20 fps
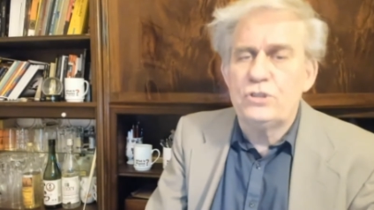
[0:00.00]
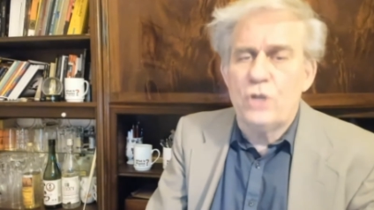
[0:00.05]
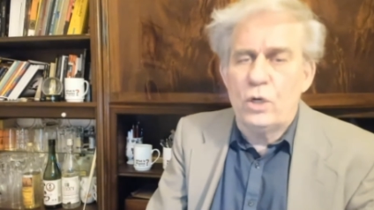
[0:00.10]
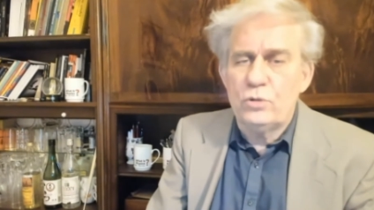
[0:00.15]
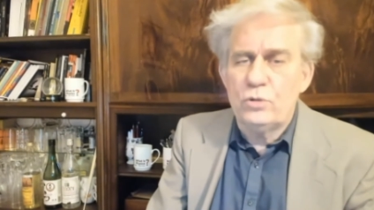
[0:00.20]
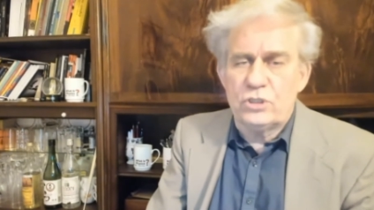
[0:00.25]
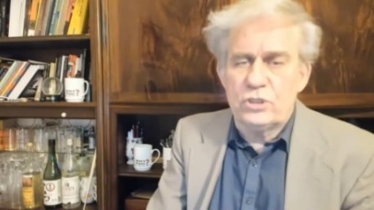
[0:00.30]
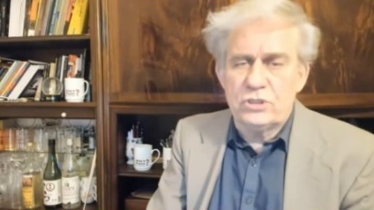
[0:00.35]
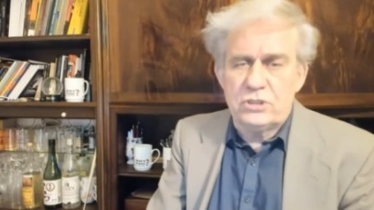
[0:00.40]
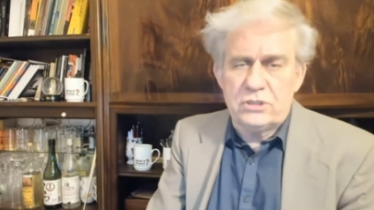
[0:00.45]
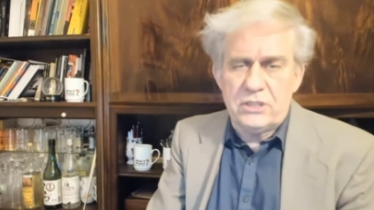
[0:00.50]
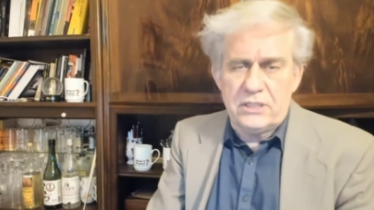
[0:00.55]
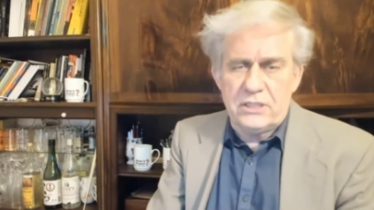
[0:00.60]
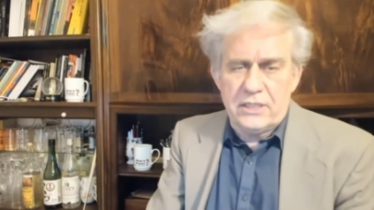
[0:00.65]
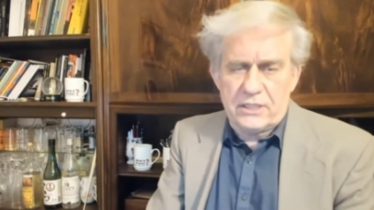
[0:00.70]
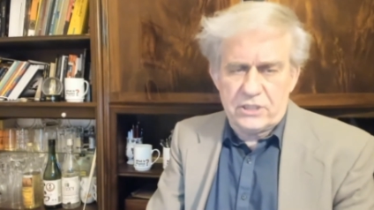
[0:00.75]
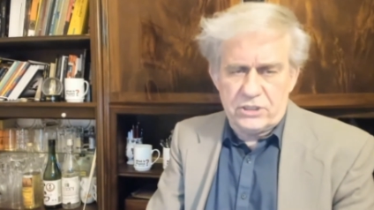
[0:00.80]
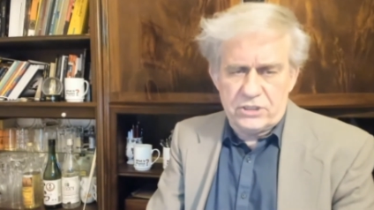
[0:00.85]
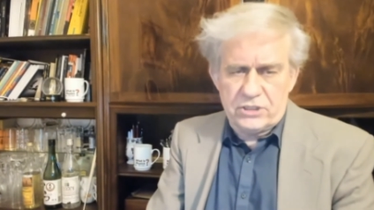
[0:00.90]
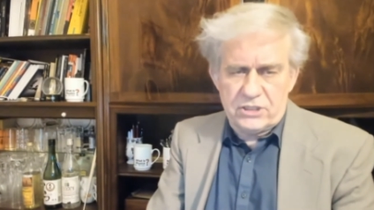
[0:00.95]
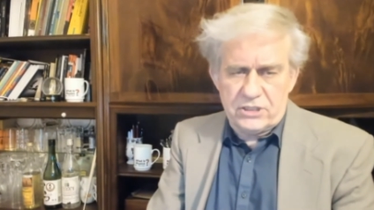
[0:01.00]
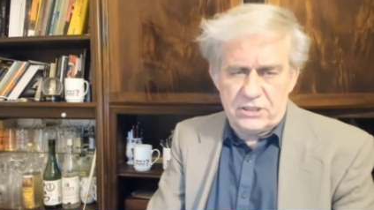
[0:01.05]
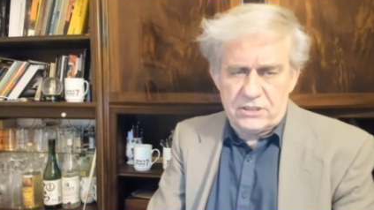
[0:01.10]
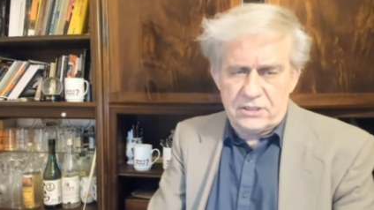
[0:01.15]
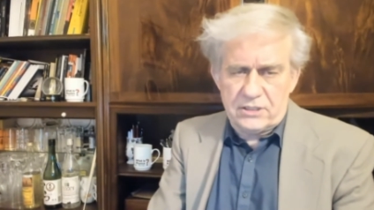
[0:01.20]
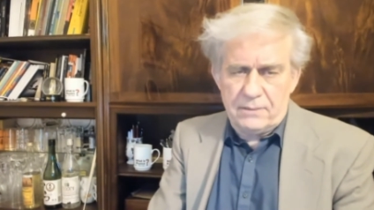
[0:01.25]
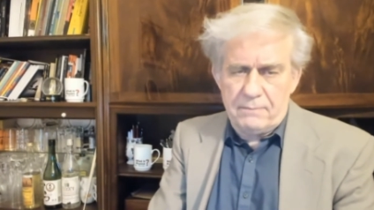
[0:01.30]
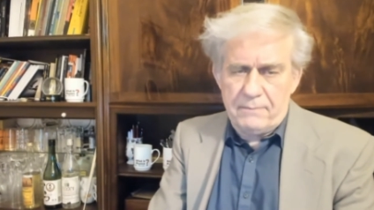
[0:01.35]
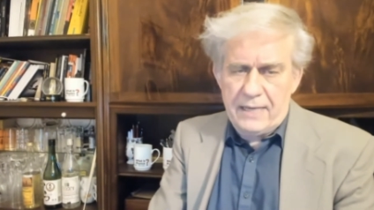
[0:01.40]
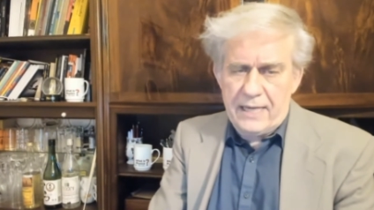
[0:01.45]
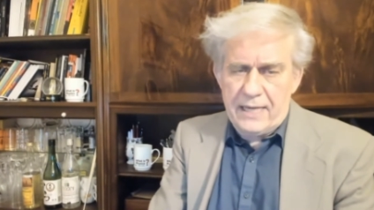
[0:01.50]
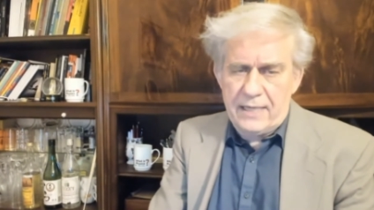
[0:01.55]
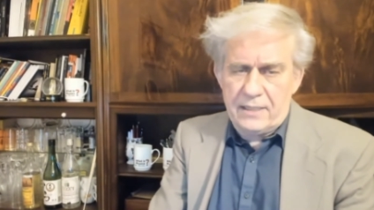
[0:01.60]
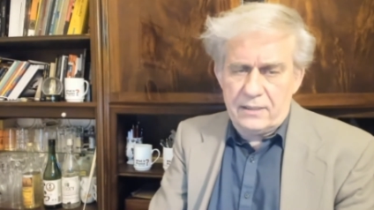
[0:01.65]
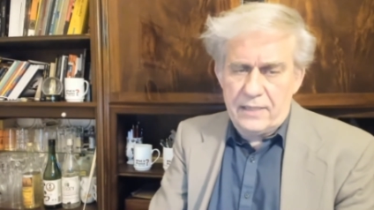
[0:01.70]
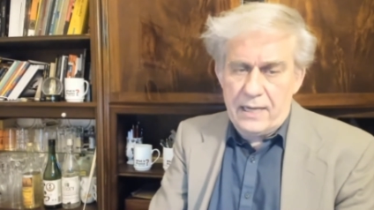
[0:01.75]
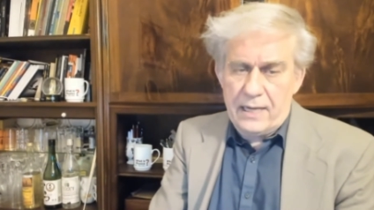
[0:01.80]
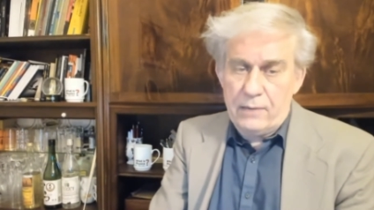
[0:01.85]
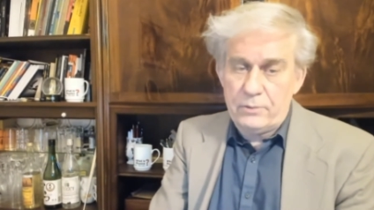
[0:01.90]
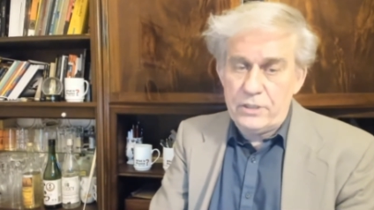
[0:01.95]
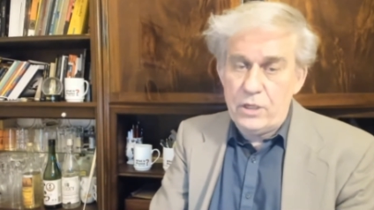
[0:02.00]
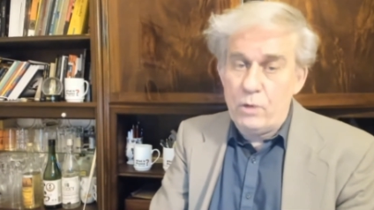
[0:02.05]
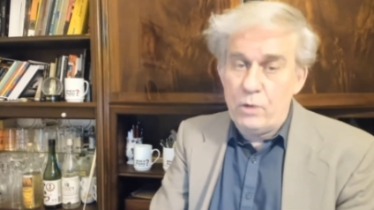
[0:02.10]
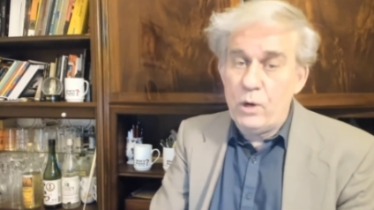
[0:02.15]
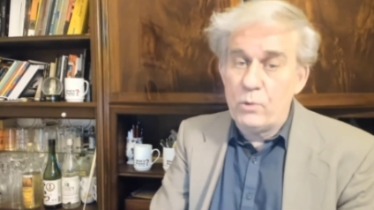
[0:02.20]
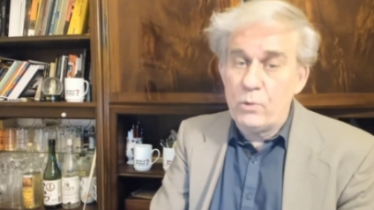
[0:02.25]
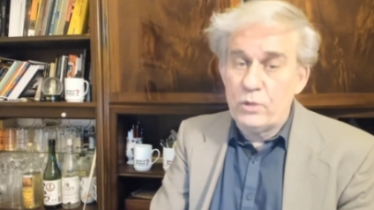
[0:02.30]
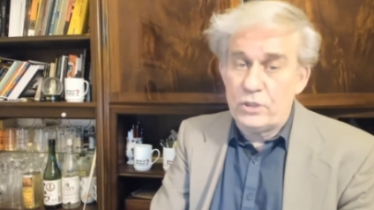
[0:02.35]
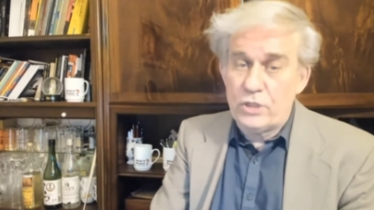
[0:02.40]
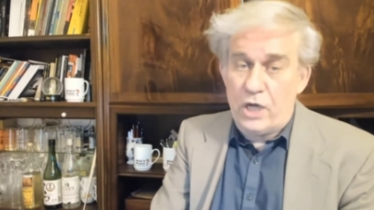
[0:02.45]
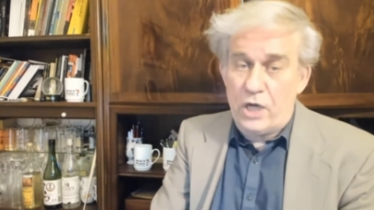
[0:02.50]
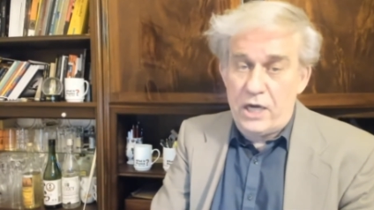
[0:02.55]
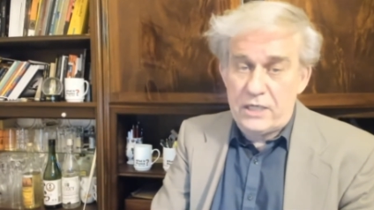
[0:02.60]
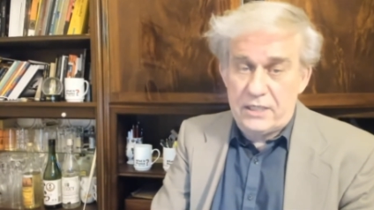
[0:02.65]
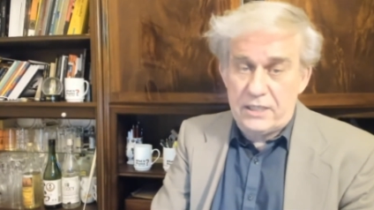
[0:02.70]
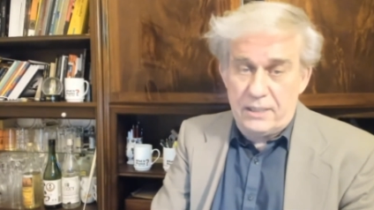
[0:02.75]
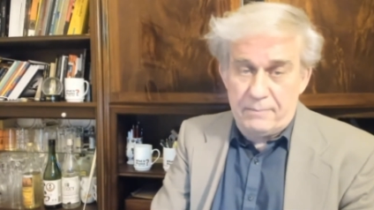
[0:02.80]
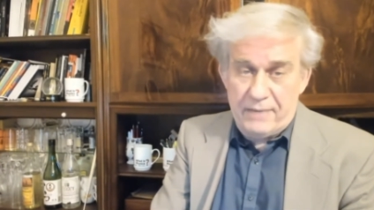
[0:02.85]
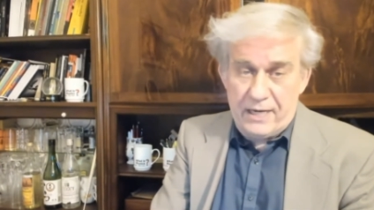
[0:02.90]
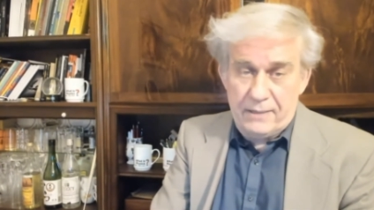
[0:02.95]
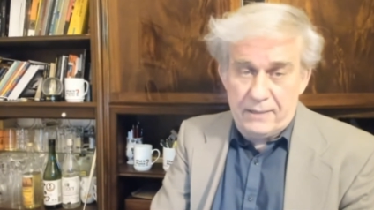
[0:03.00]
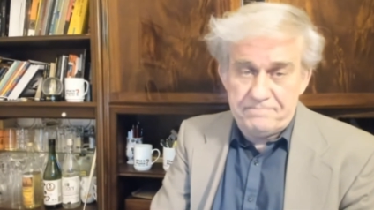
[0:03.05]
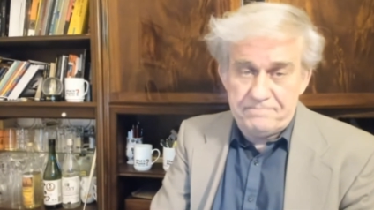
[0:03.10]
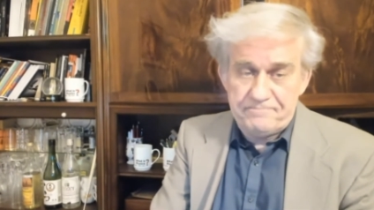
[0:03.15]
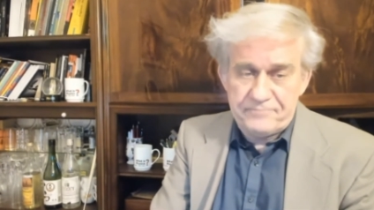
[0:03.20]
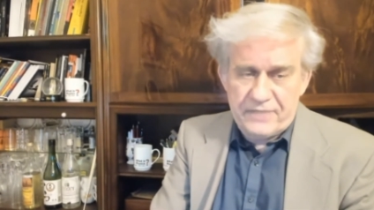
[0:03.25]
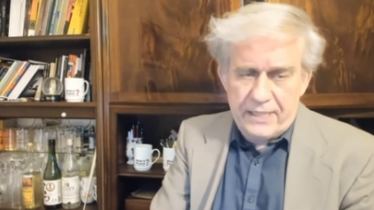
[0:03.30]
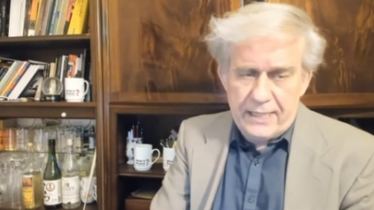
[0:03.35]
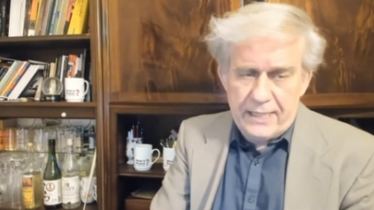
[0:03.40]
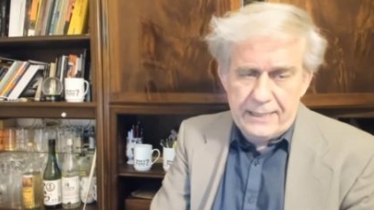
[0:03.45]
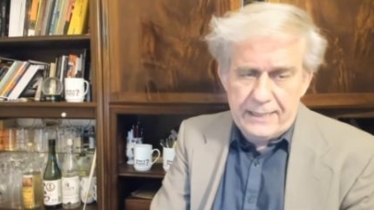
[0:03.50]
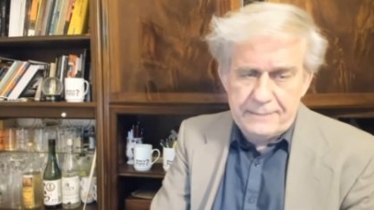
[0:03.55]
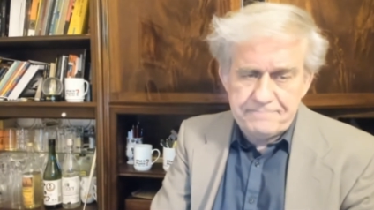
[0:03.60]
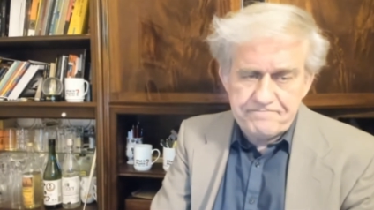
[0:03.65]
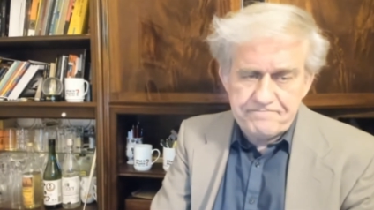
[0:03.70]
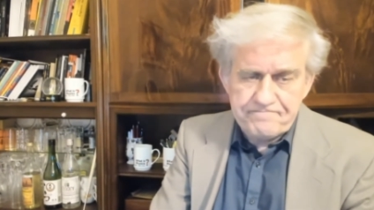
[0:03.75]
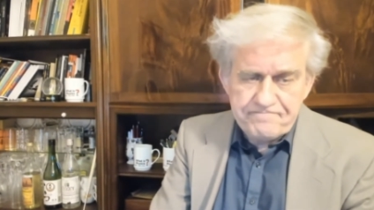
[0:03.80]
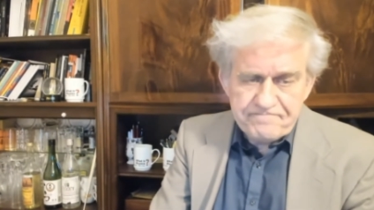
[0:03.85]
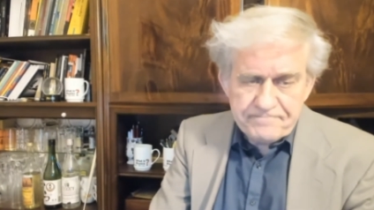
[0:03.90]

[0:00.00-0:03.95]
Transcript: notions in a consistent manner. Now we know what we're talking about, okay?